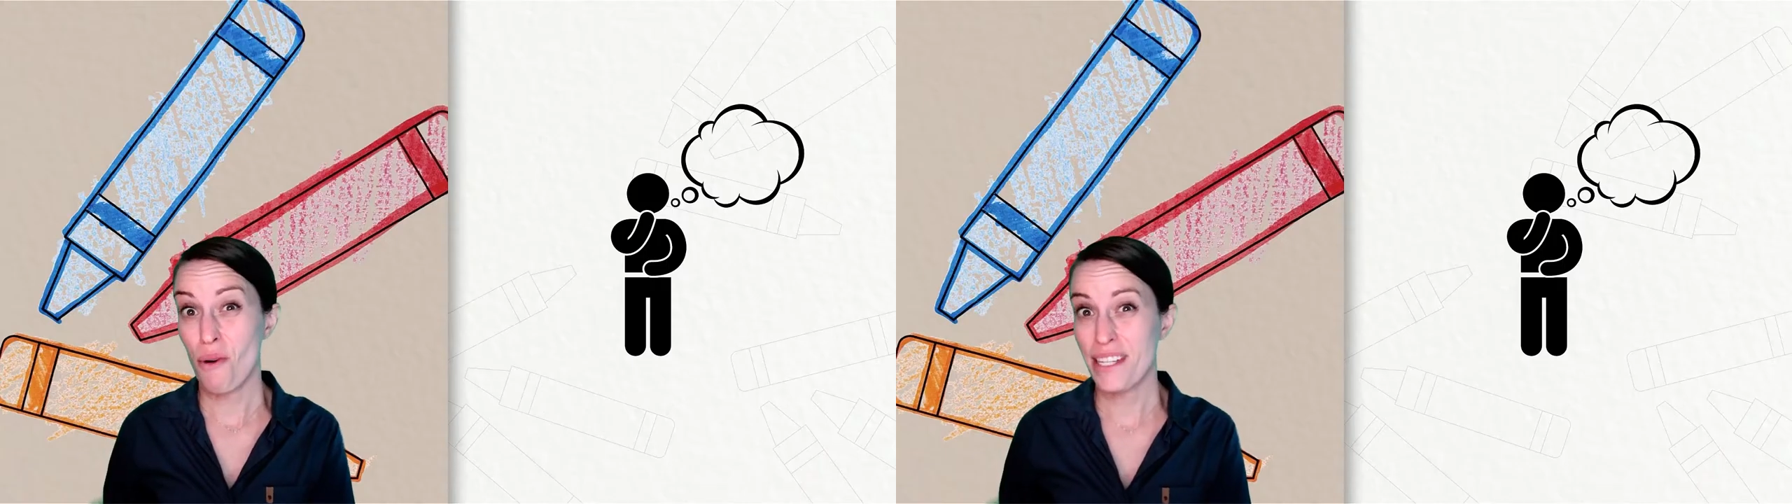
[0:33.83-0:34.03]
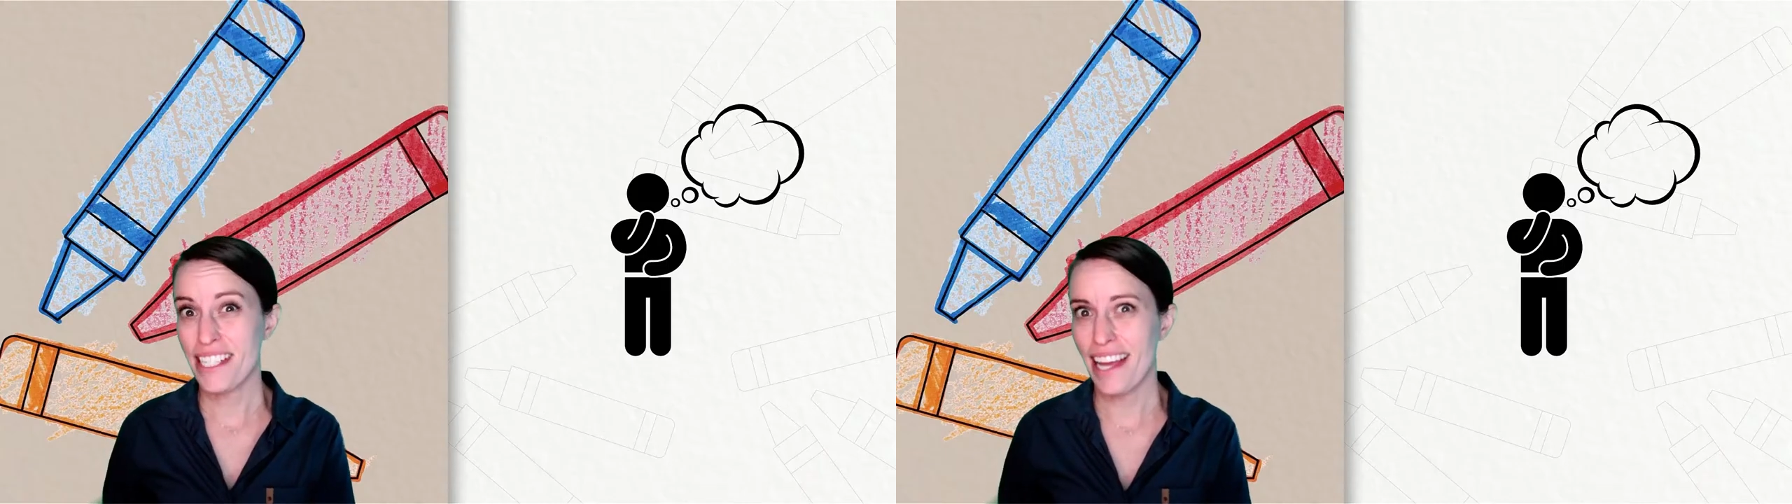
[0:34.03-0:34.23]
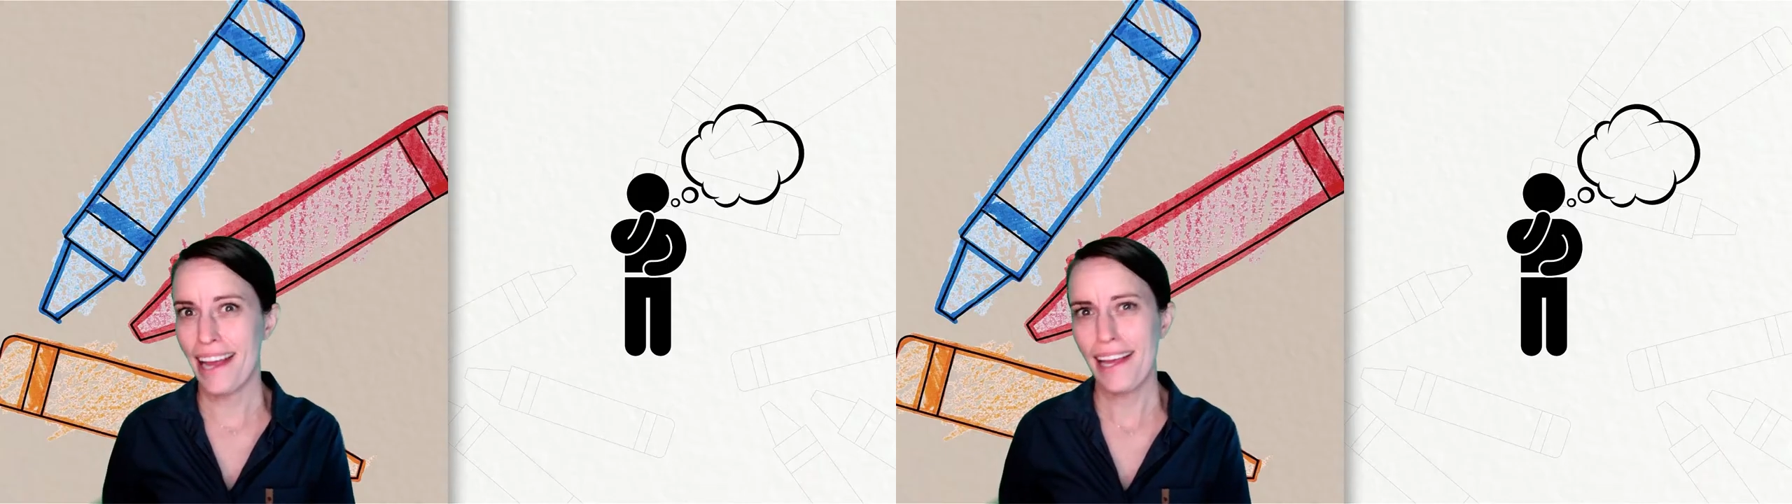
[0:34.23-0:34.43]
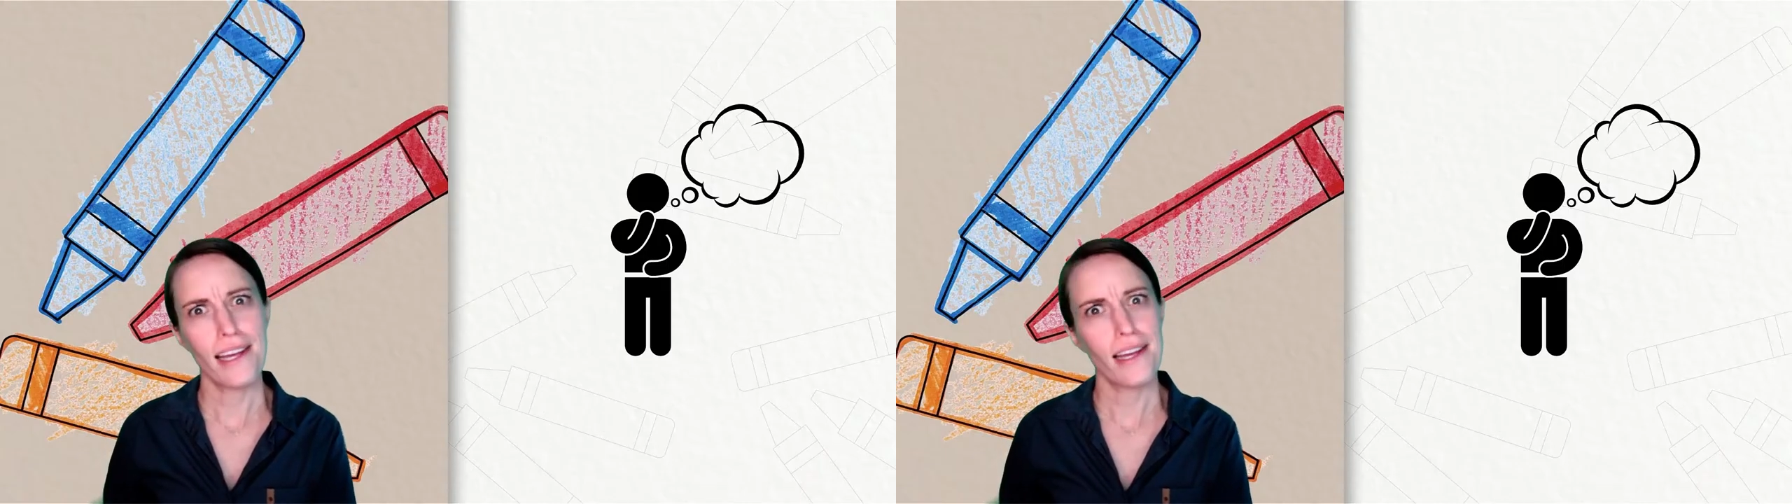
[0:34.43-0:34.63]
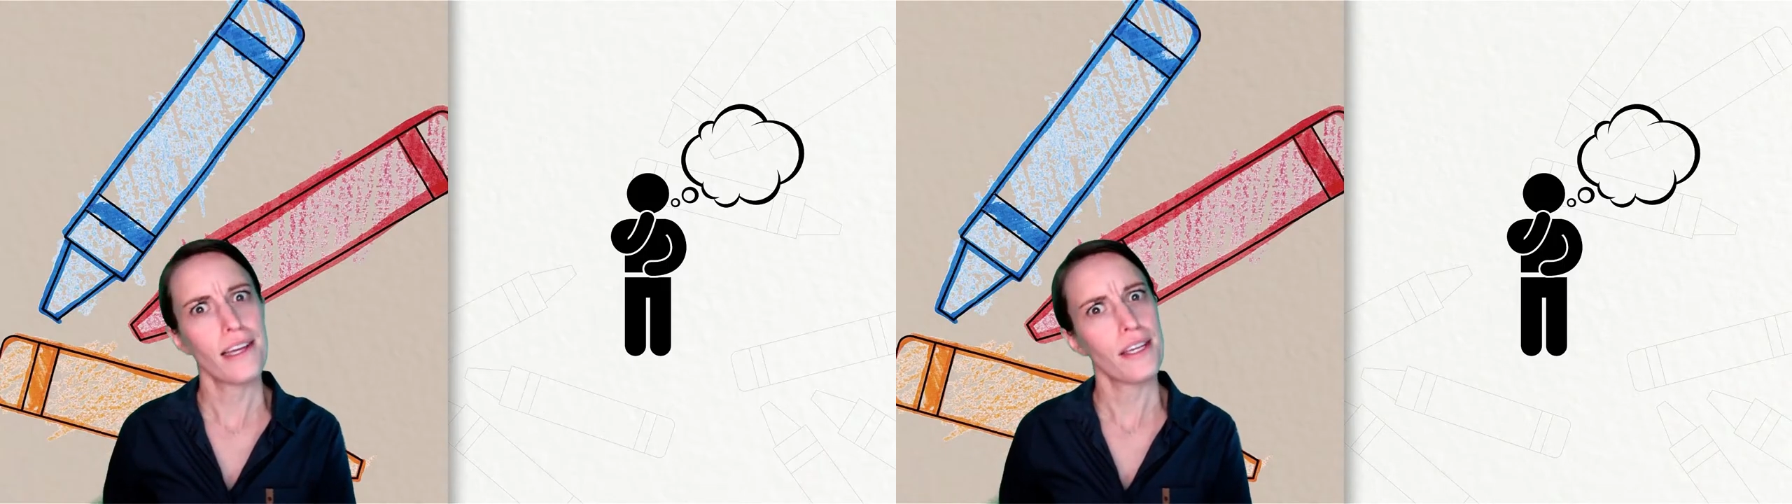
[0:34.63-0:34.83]
For
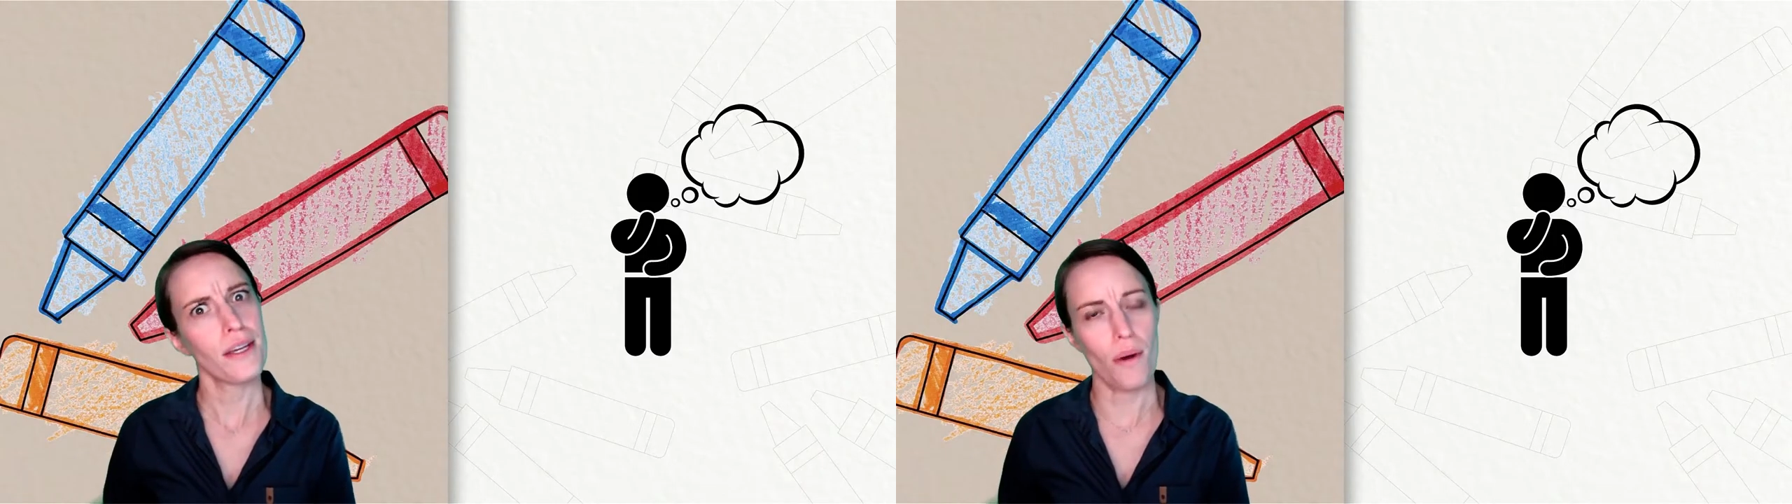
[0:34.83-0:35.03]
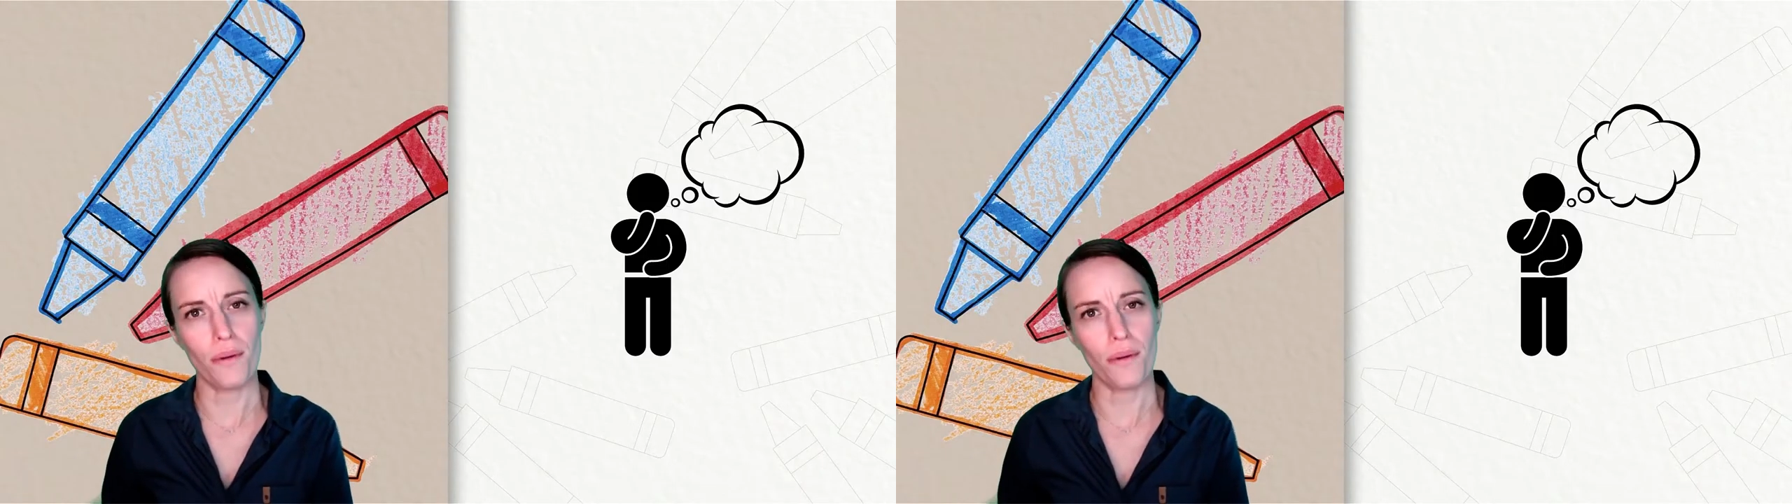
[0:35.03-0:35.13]
today, you